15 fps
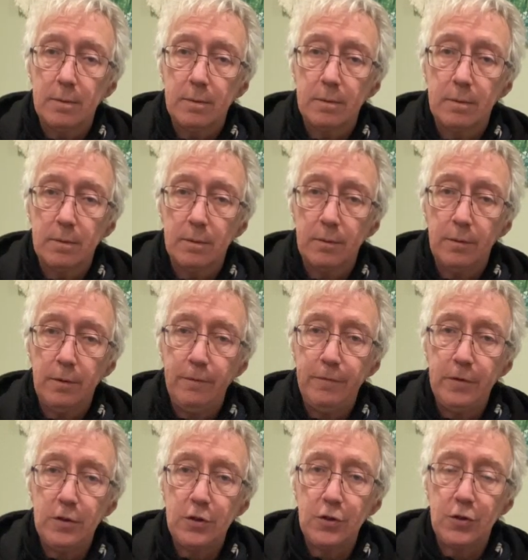the
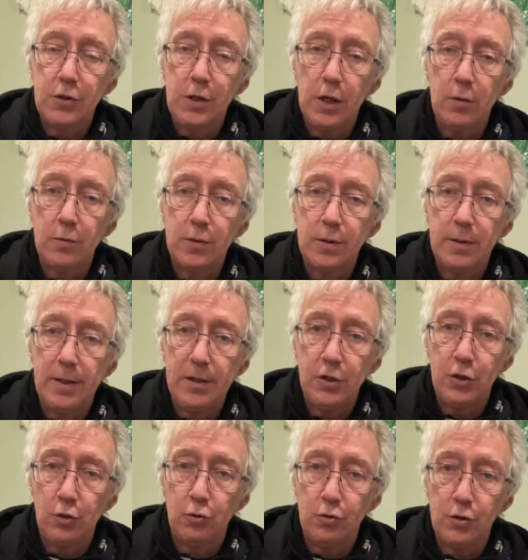first note is
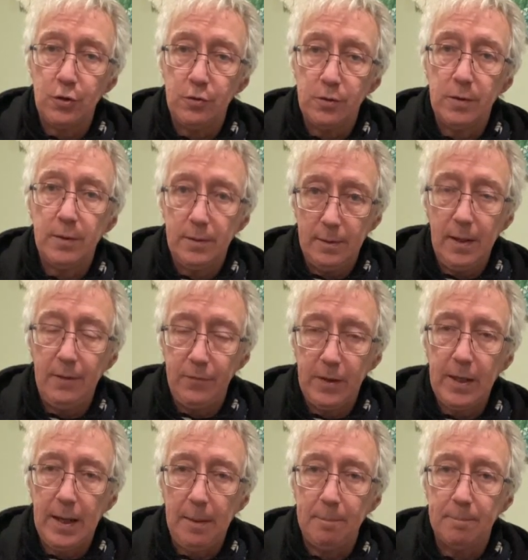shortened if you
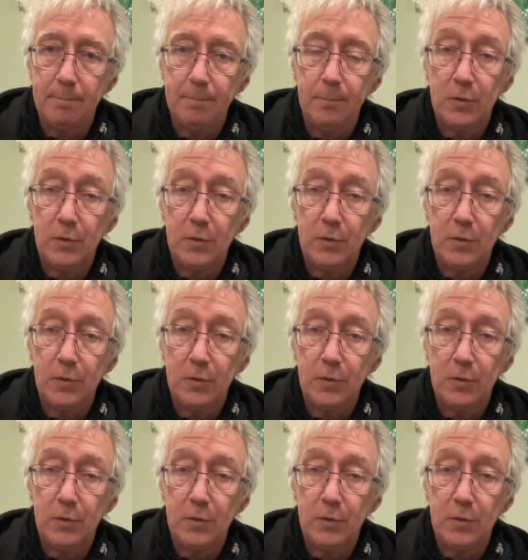can.